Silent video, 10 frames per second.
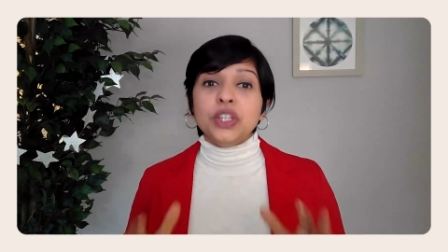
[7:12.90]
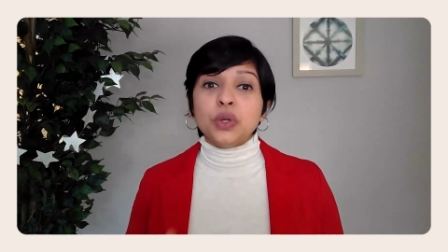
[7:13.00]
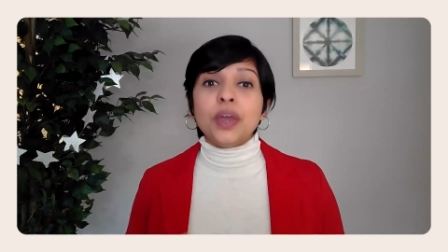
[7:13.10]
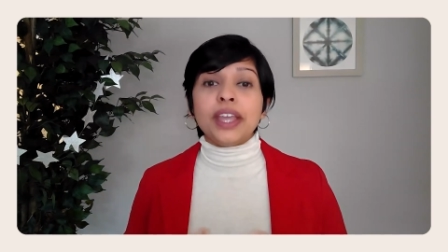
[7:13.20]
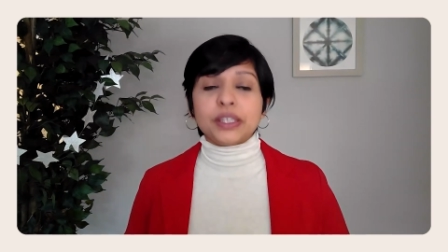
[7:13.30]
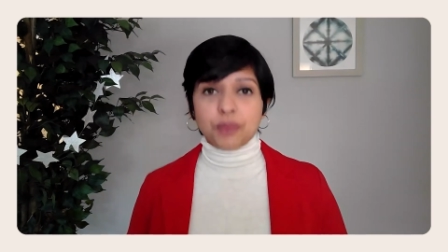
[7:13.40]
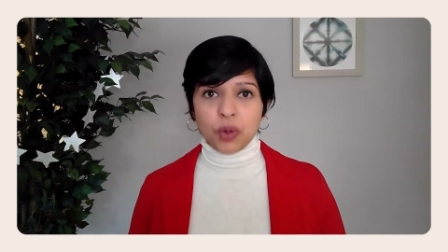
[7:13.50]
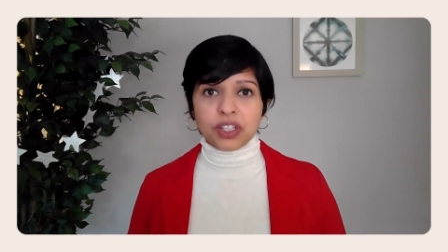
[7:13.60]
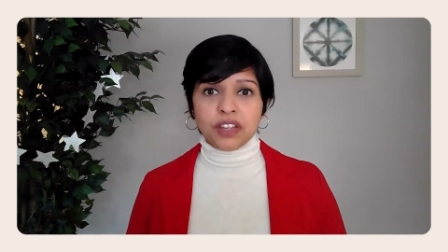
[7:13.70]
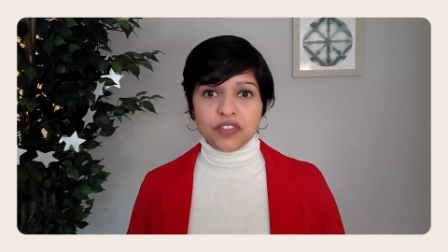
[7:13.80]
when you
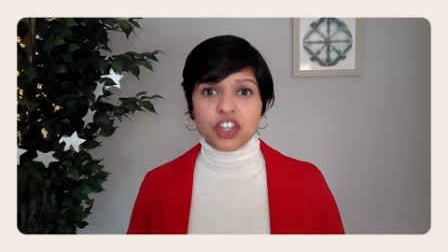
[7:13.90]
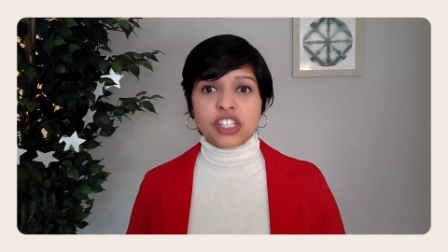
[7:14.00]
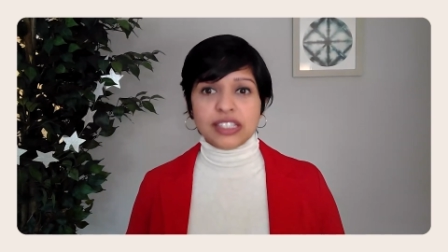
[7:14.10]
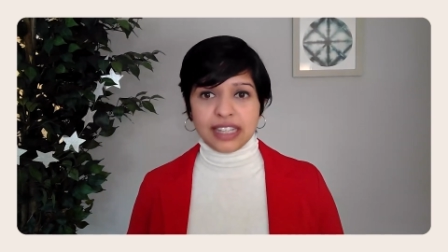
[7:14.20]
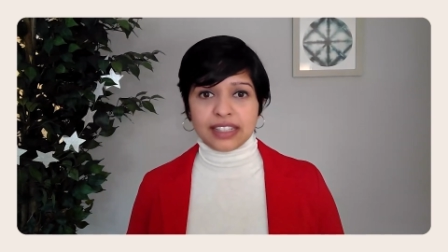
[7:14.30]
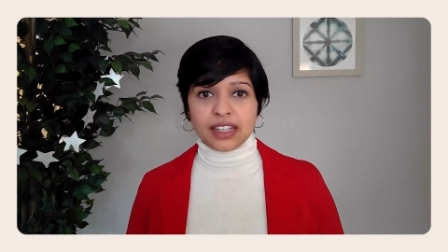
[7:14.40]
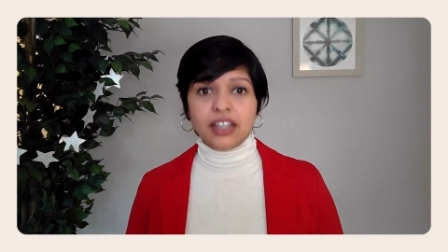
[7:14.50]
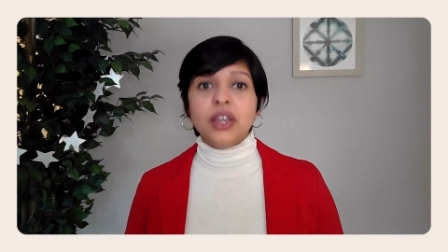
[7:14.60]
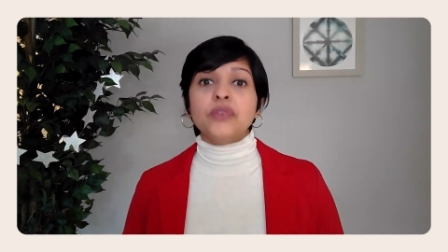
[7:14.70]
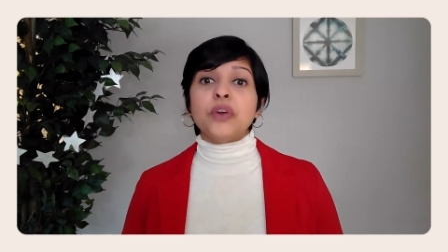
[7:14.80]
export conversion data